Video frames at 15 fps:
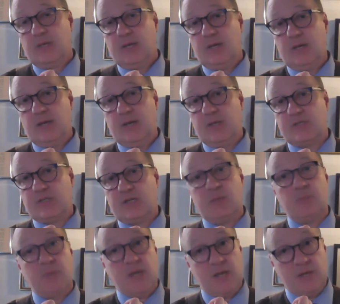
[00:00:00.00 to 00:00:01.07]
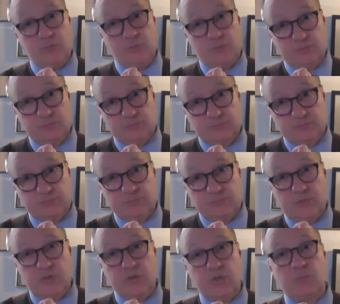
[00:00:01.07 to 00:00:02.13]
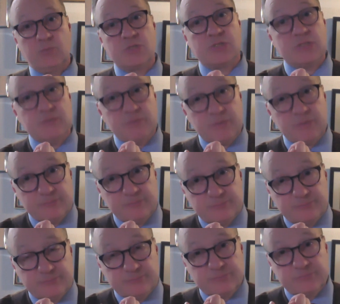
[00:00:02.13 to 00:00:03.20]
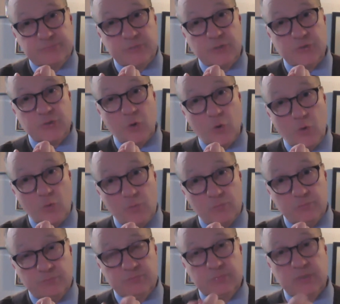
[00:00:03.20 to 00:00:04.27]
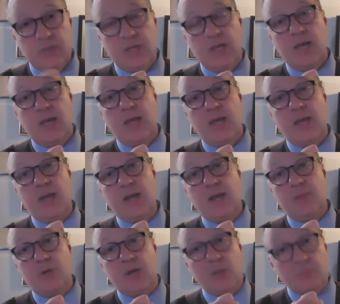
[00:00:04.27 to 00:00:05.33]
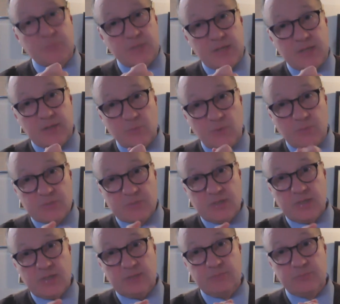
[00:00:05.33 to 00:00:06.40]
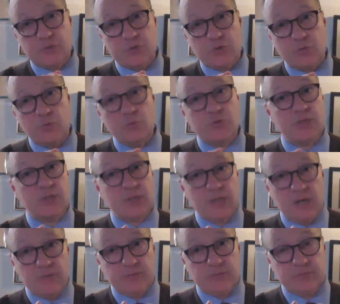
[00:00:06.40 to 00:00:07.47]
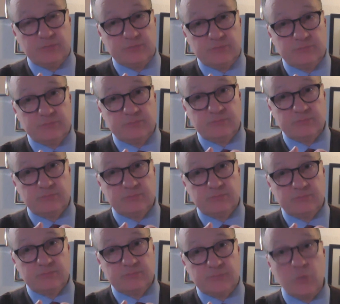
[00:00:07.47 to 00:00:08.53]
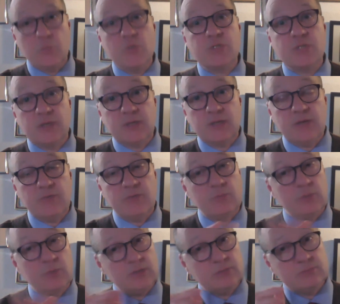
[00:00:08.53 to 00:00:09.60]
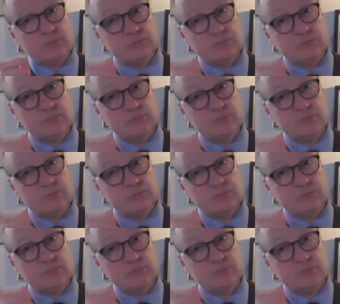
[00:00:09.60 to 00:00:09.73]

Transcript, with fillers: uh, it's going to get mailed, and you're going to receive it at your home. And I'm going to update the website to show who's on the cover. Who is on the cover? Well,